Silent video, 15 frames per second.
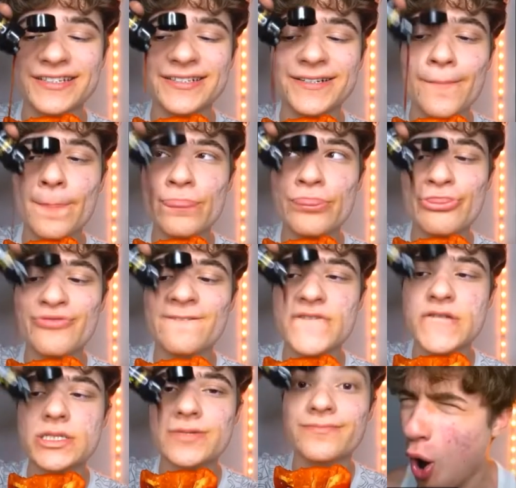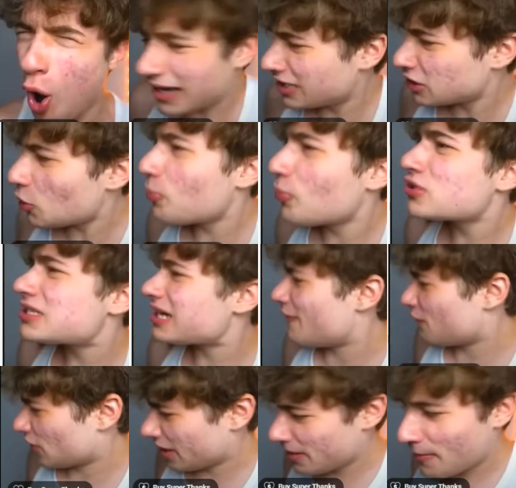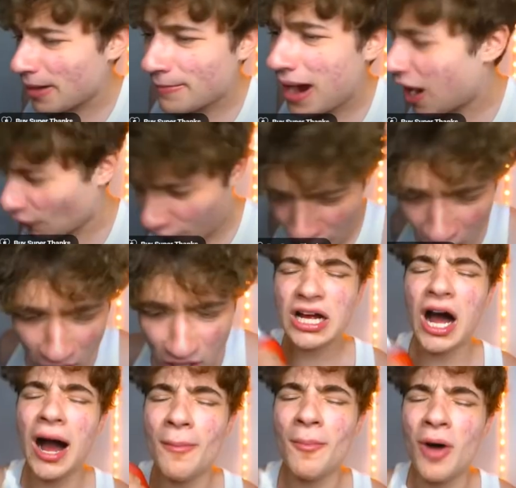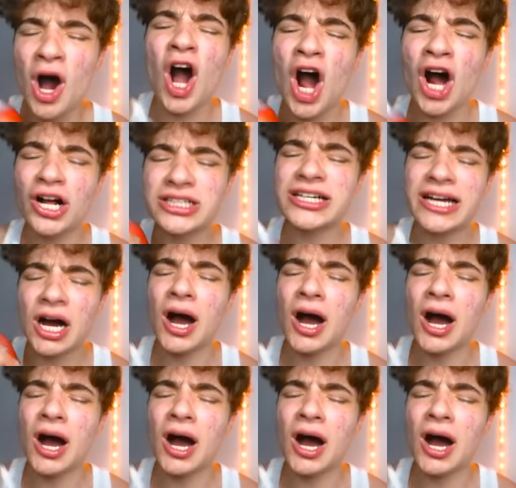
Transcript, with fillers: I need to put something in my mouth. Come on, come on.